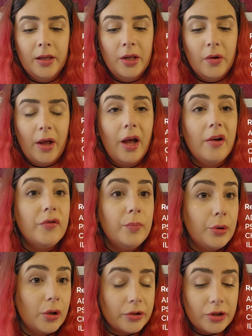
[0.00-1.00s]
You have
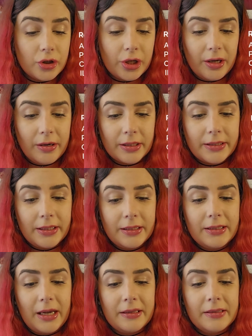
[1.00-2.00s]
Bloc de Esquerda
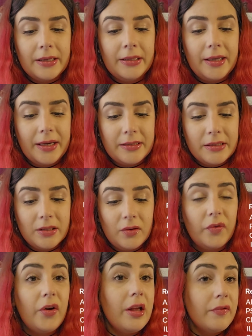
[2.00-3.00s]
that elected
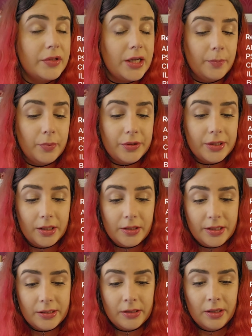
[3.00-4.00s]
5
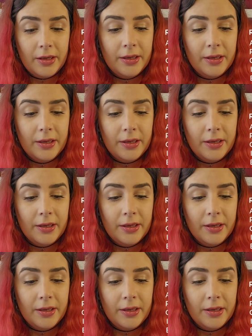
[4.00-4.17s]
deputies,